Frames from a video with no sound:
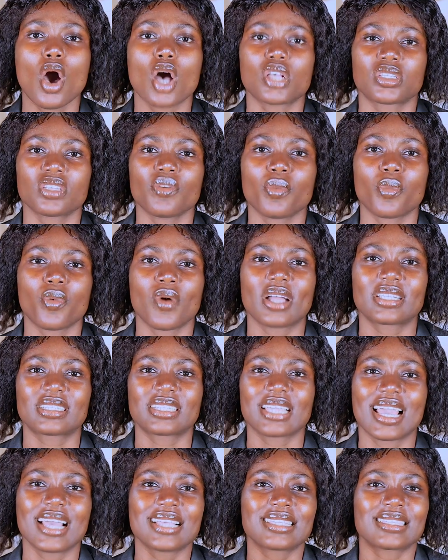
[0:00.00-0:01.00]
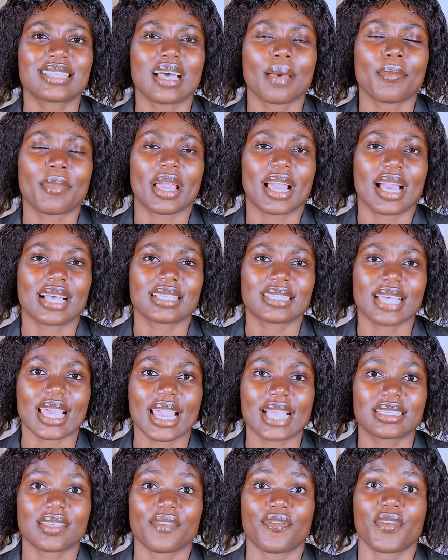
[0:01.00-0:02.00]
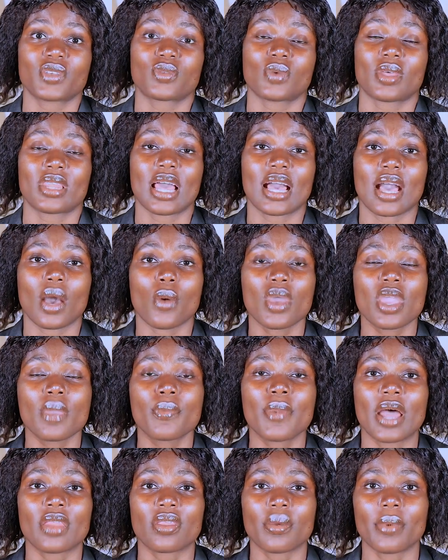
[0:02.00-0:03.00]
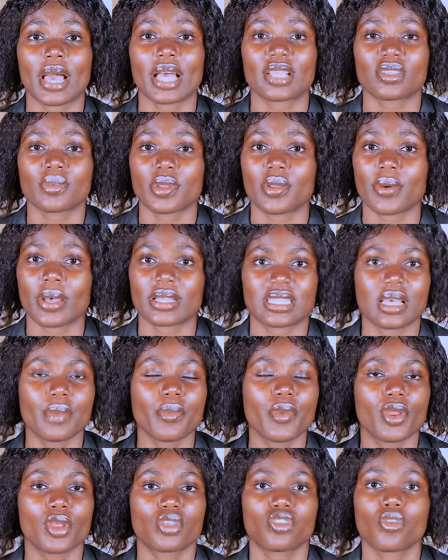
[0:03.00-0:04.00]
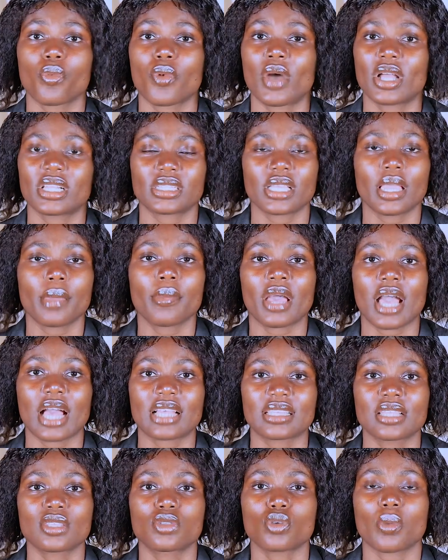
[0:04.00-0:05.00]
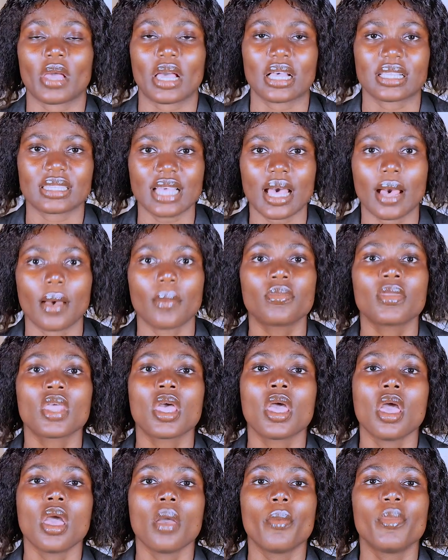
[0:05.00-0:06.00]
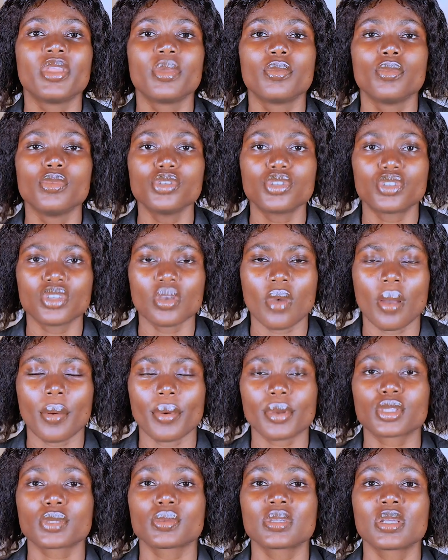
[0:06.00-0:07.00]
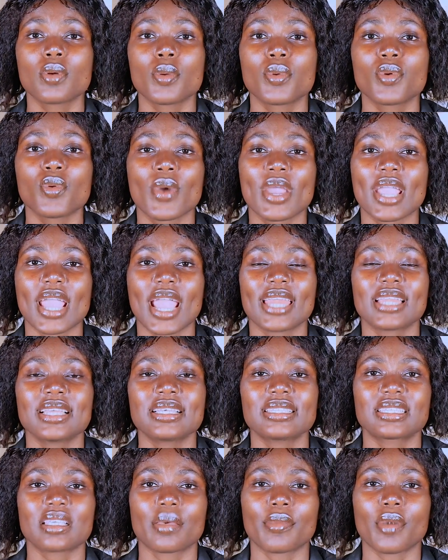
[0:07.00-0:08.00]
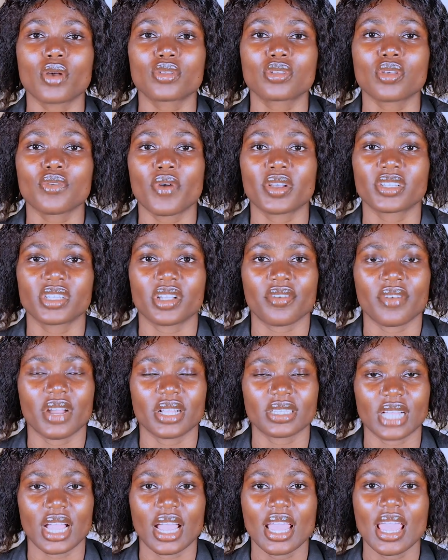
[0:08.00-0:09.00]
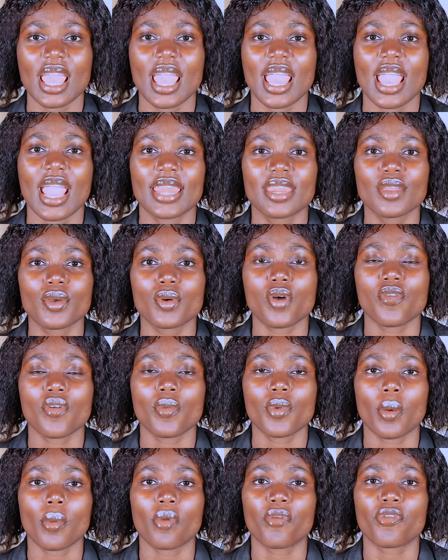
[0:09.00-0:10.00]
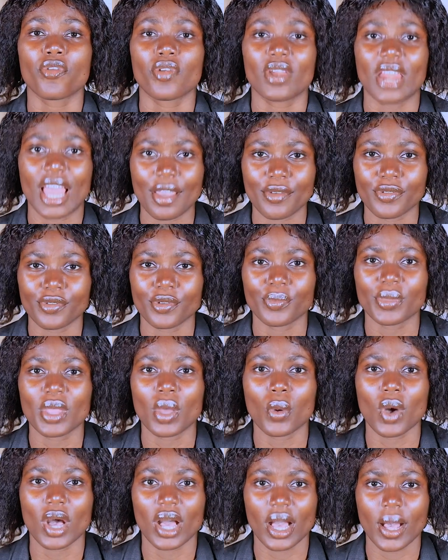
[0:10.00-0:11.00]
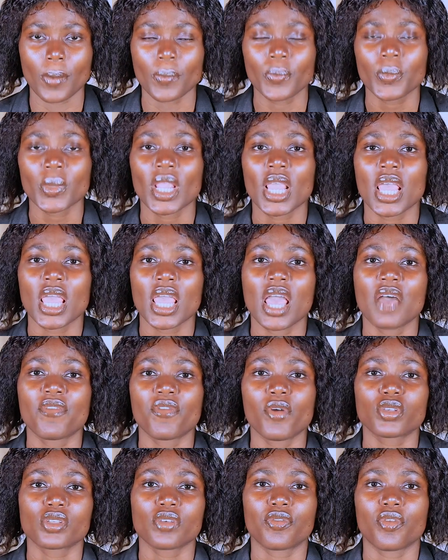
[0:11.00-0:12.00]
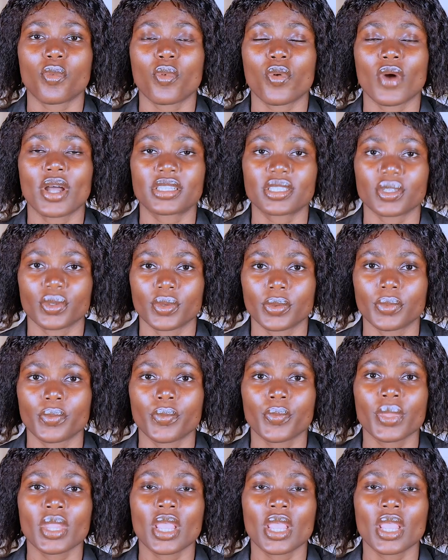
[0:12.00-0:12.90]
Osofo Boakye and Sam Mekasa is the first one and Kaweba, another customer of a family, so Boakye and Mekasa into the Kasa. The moon she marvels when we wait and then some out so far to graduate. Any problem for life and welcome a post of Boakye home.